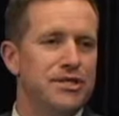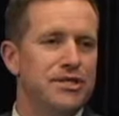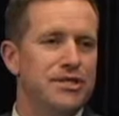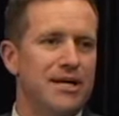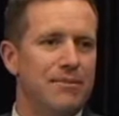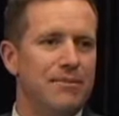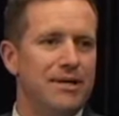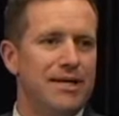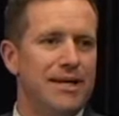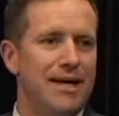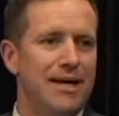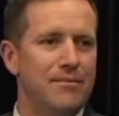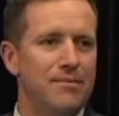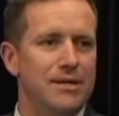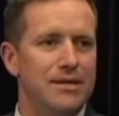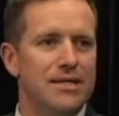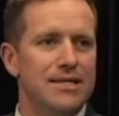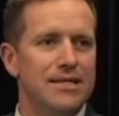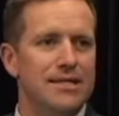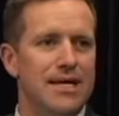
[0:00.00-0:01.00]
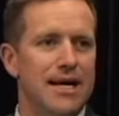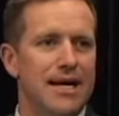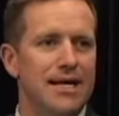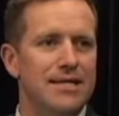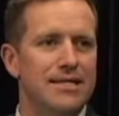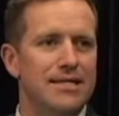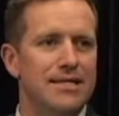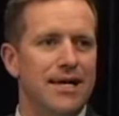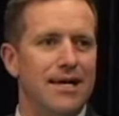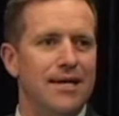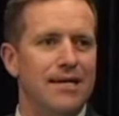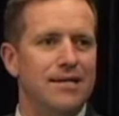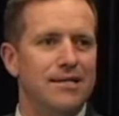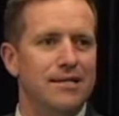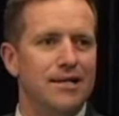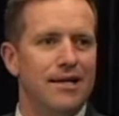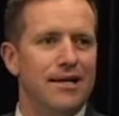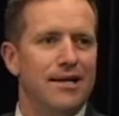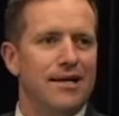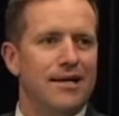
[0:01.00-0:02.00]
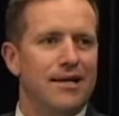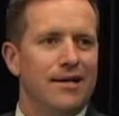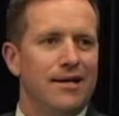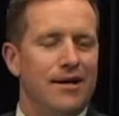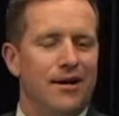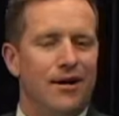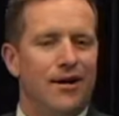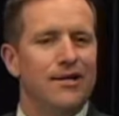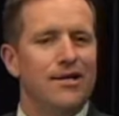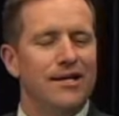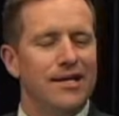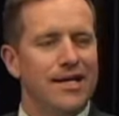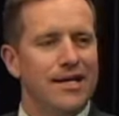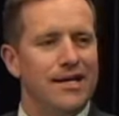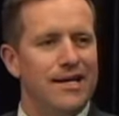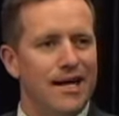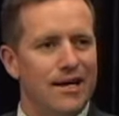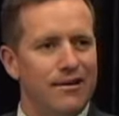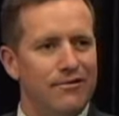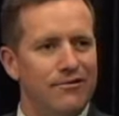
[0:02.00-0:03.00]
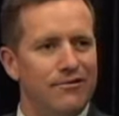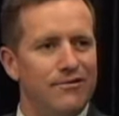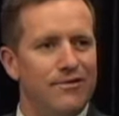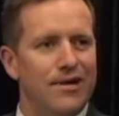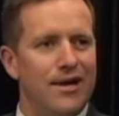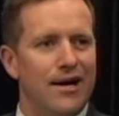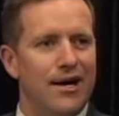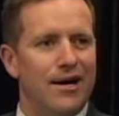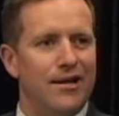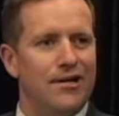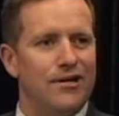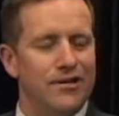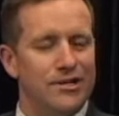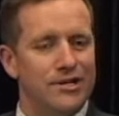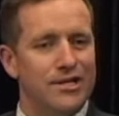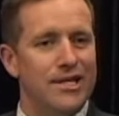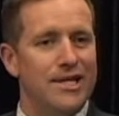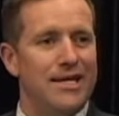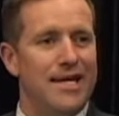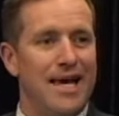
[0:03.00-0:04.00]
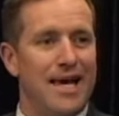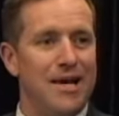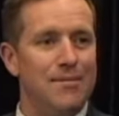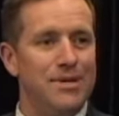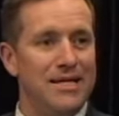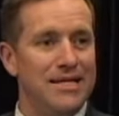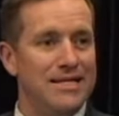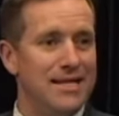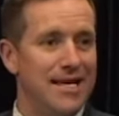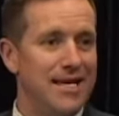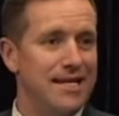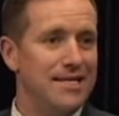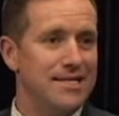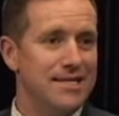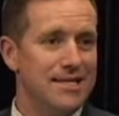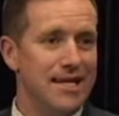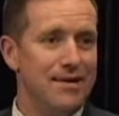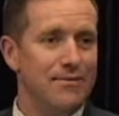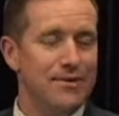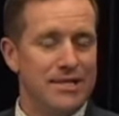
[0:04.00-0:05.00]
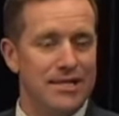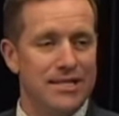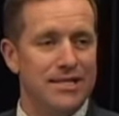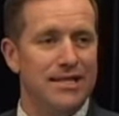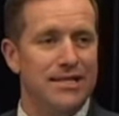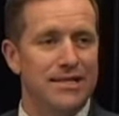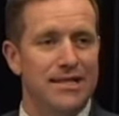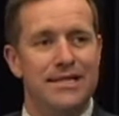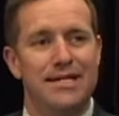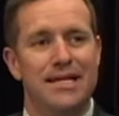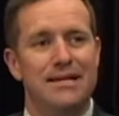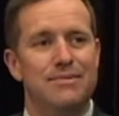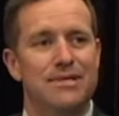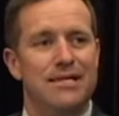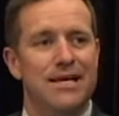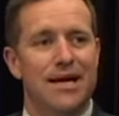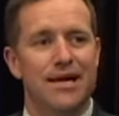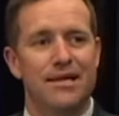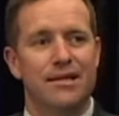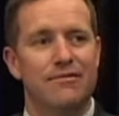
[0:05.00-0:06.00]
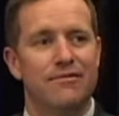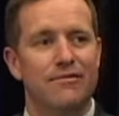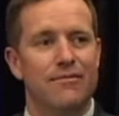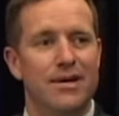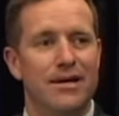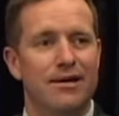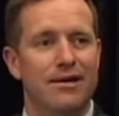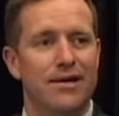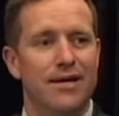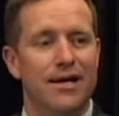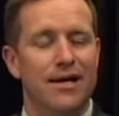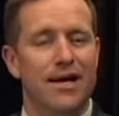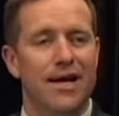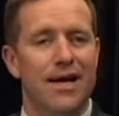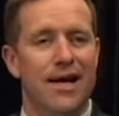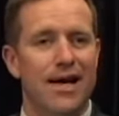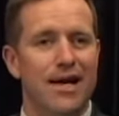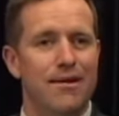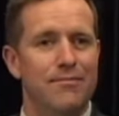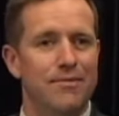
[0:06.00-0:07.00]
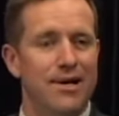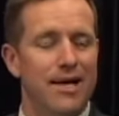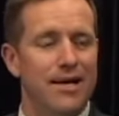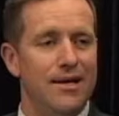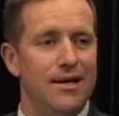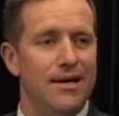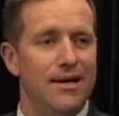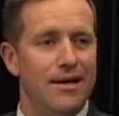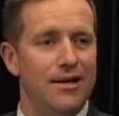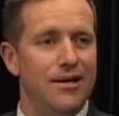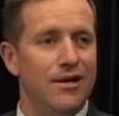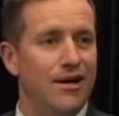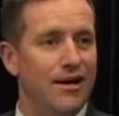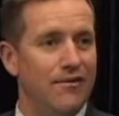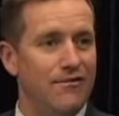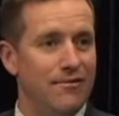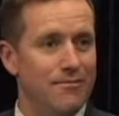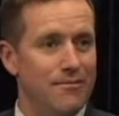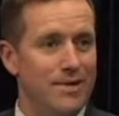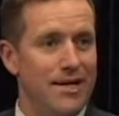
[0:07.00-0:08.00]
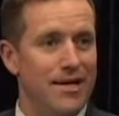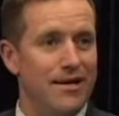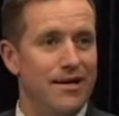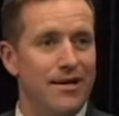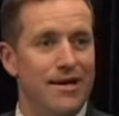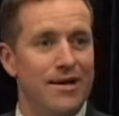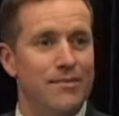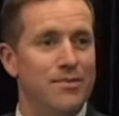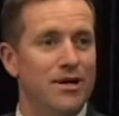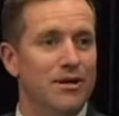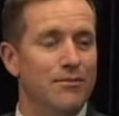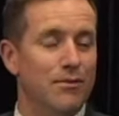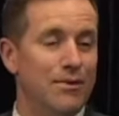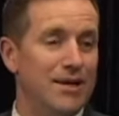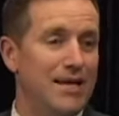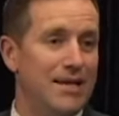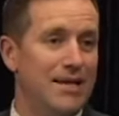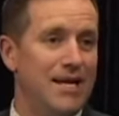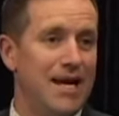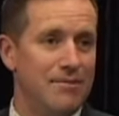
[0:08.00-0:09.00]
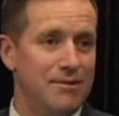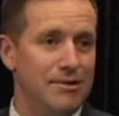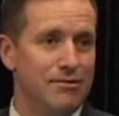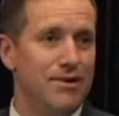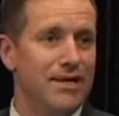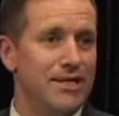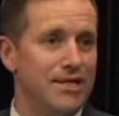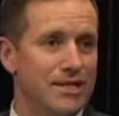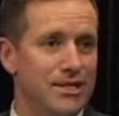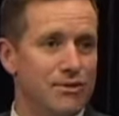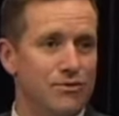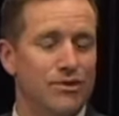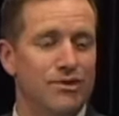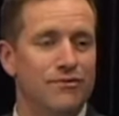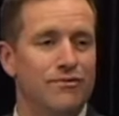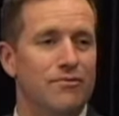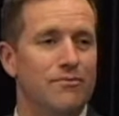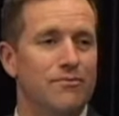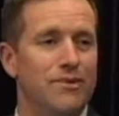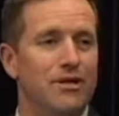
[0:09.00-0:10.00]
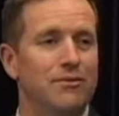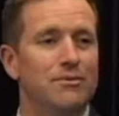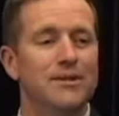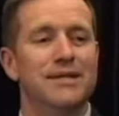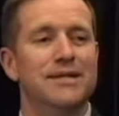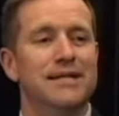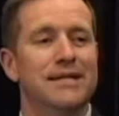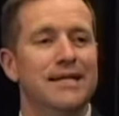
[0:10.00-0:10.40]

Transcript: summer camp in the States, and oddly enough, got to the camp in Tennessee, which is in the deep south of America, and met a guy from here in Melbourne. One of the camp directors was from Melbourne.